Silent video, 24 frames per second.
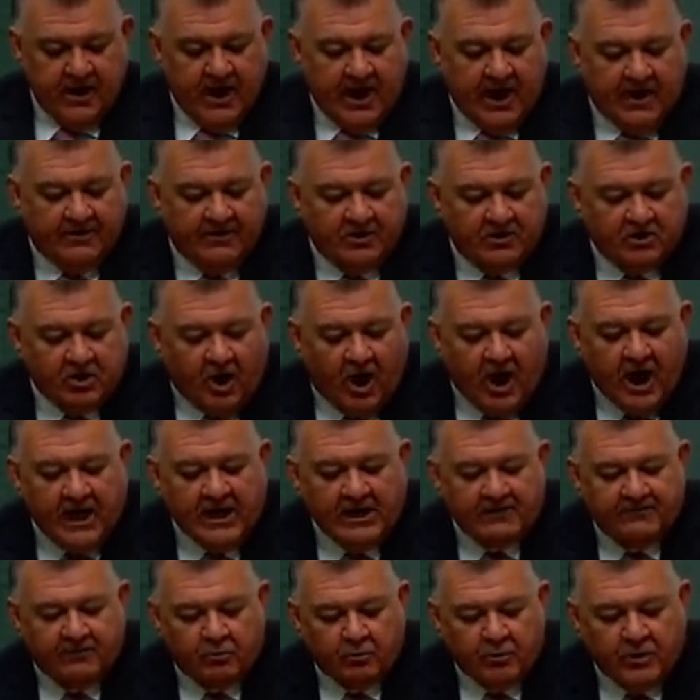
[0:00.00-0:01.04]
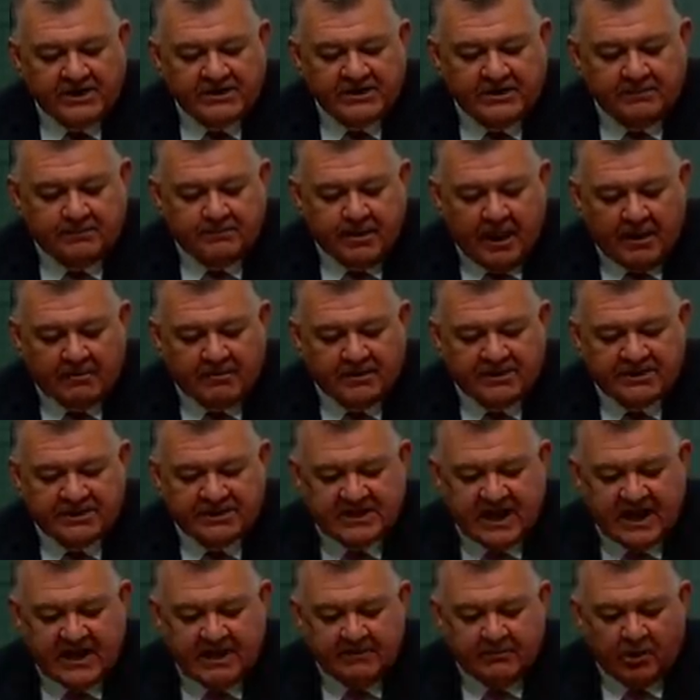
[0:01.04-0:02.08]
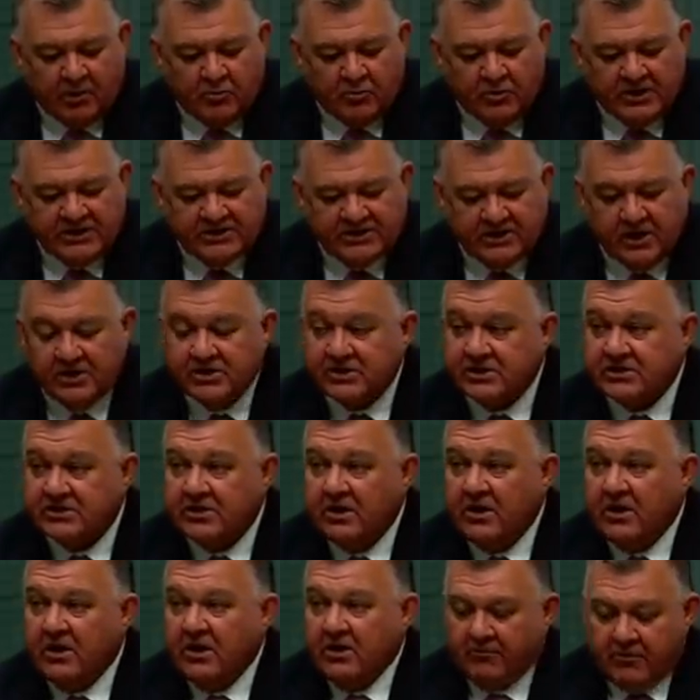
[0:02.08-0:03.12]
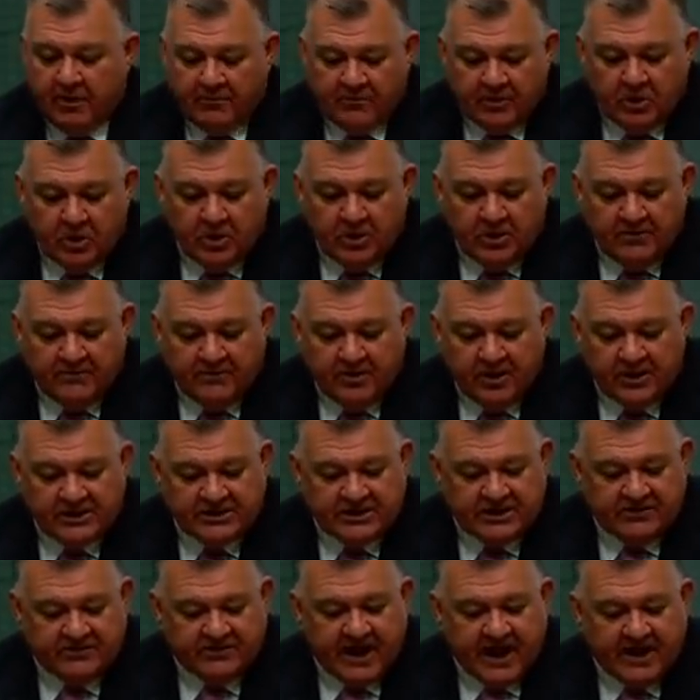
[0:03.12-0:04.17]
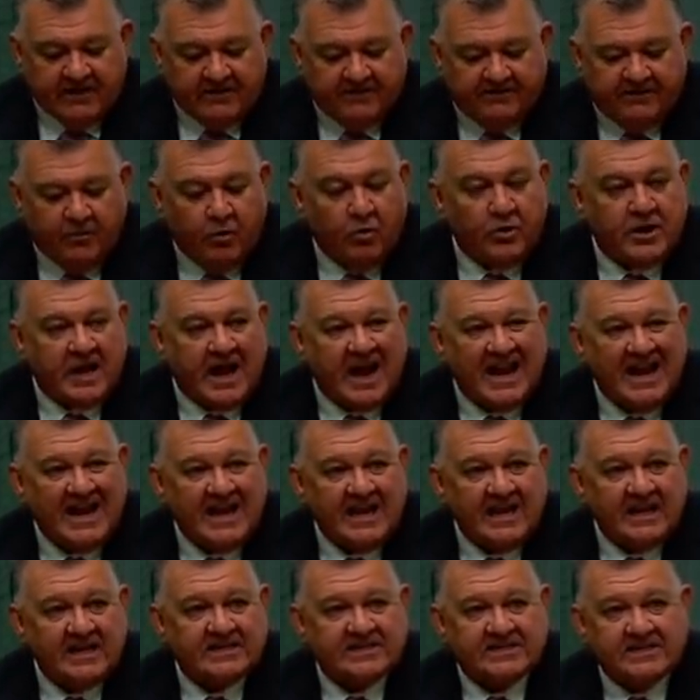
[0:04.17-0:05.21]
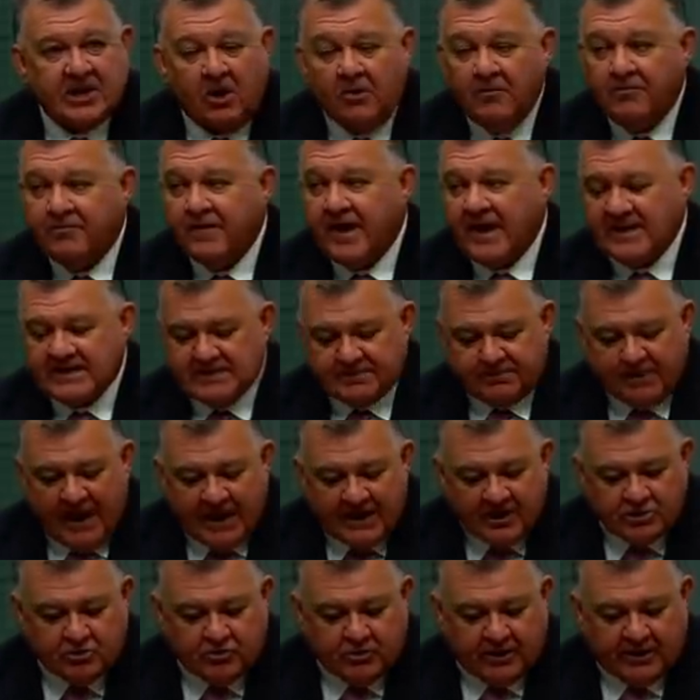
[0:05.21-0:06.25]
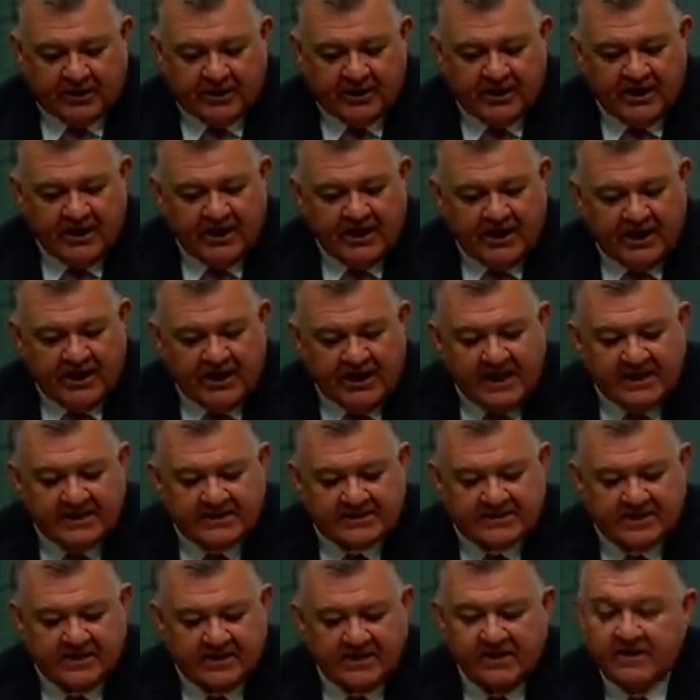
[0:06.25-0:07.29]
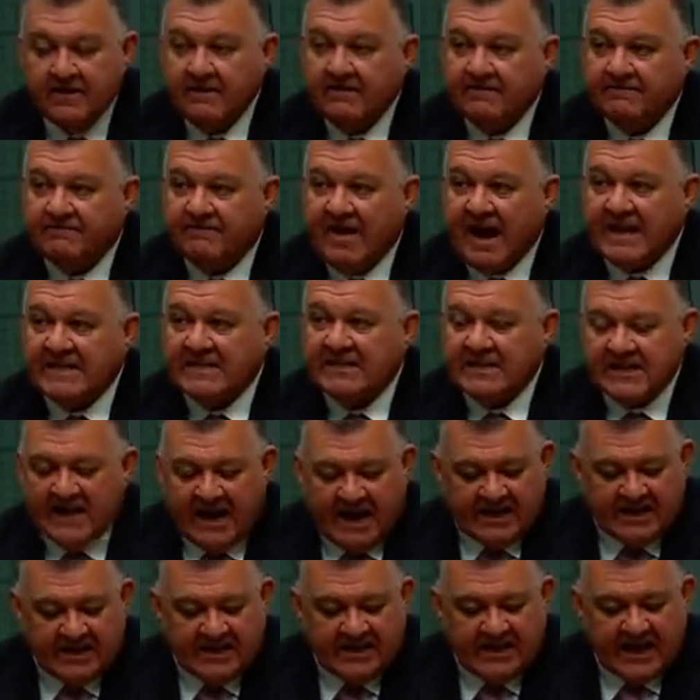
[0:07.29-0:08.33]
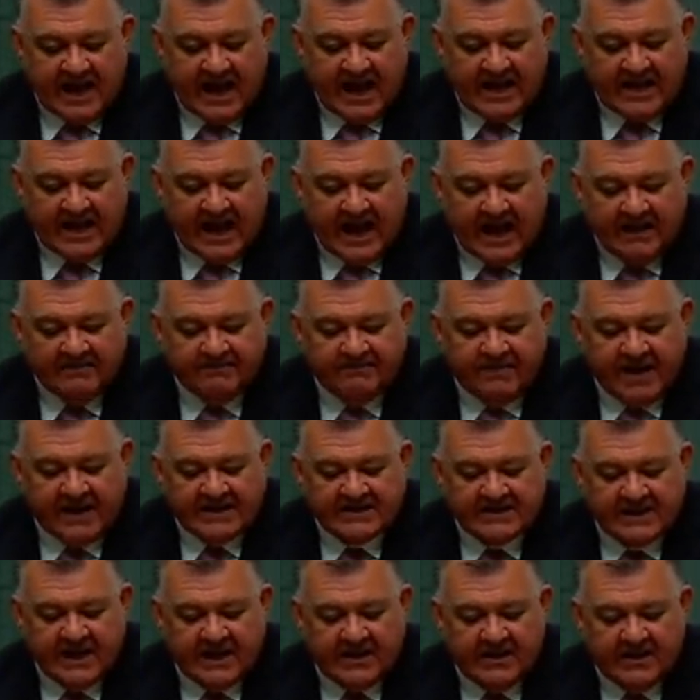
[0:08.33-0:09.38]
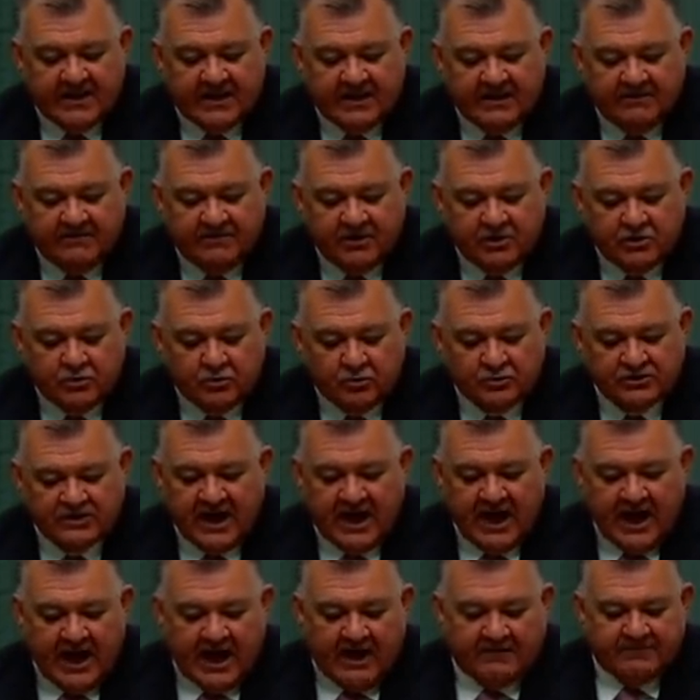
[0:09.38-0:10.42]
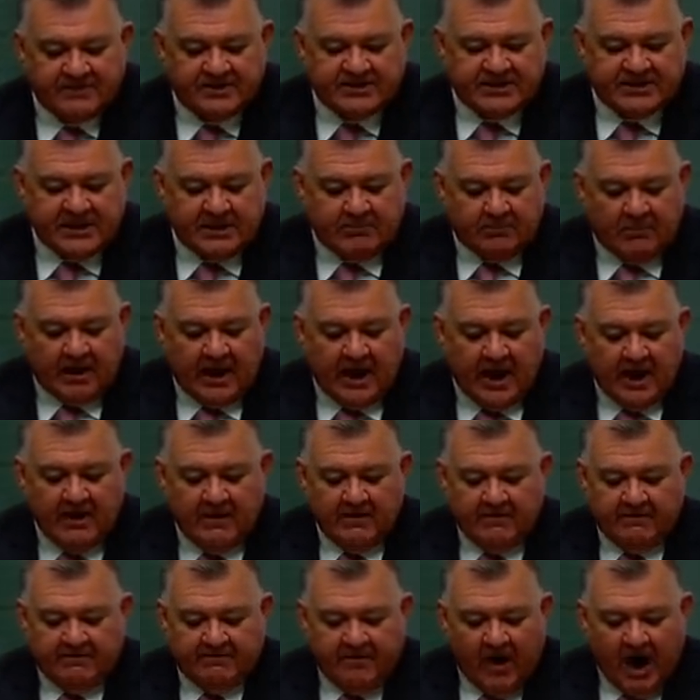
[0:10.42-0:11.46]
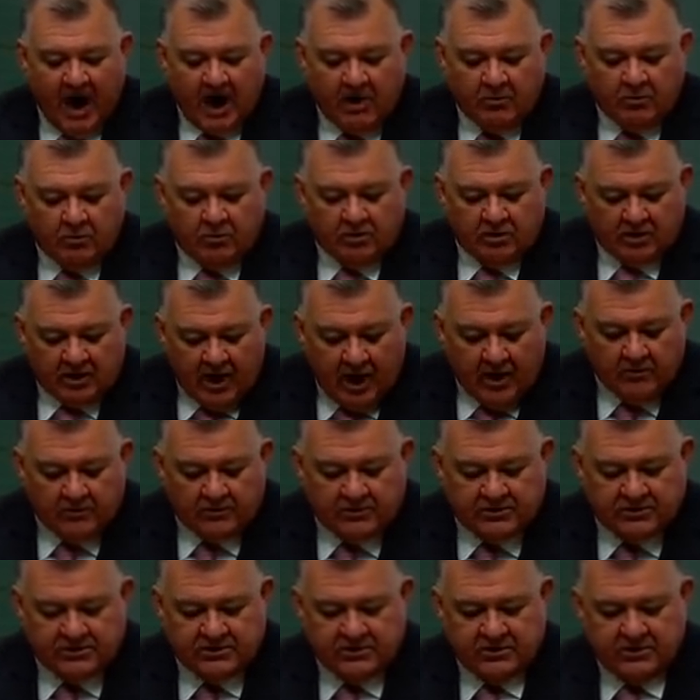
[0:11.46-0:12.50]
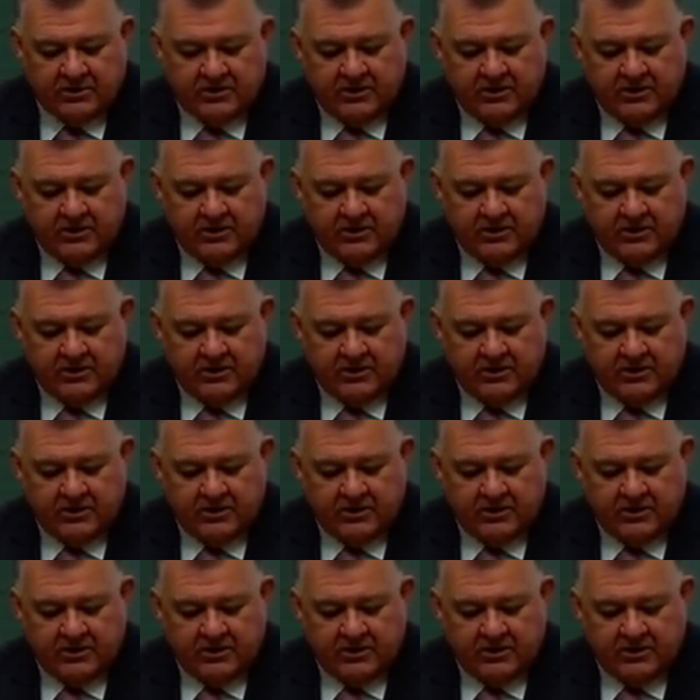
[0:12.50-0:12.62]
And the title of a recent published study by researchers from the University of California is self-explanatory. It is vaccinated and unvaccinated individuals have similar viral loads.